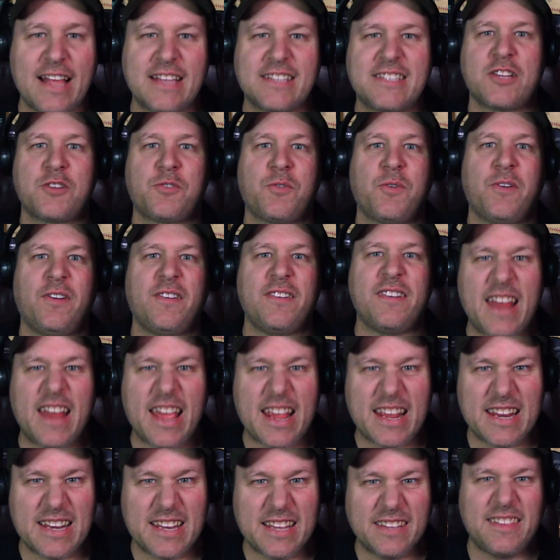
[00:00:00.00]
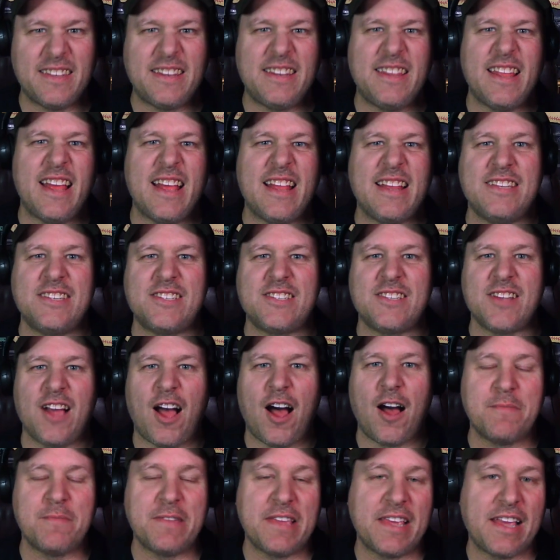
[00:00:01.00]
has this real Night of the Dead
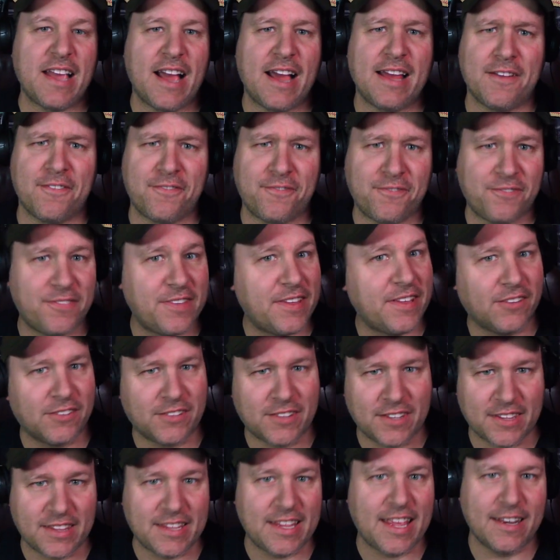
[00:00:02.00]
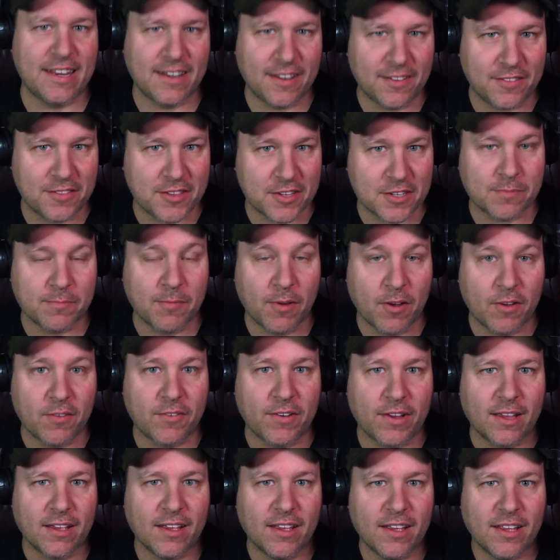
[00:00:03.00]
zombie kind of feel to the end of this
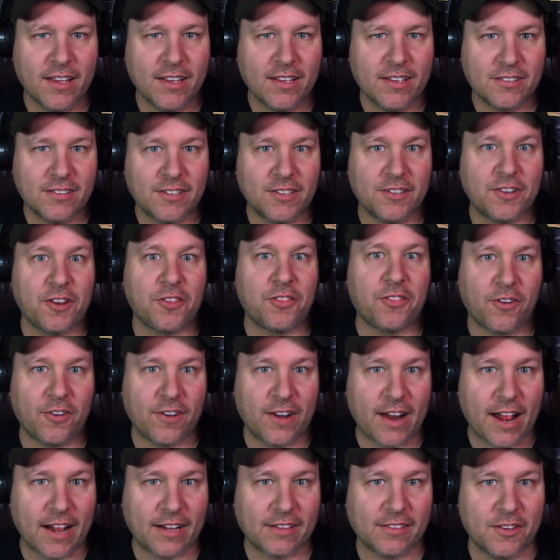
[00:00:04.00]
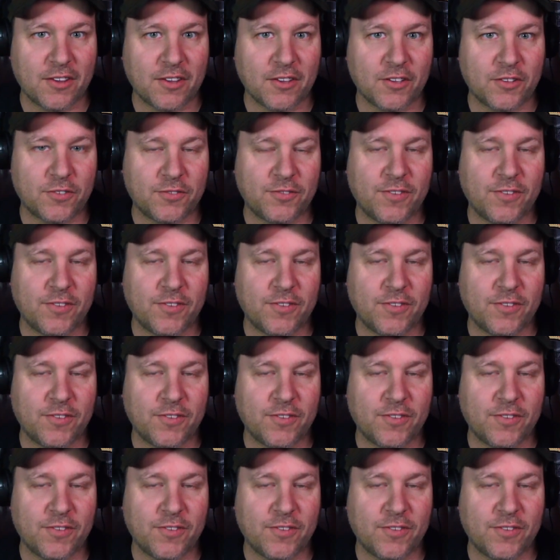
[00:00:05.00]
movie, to the third act of this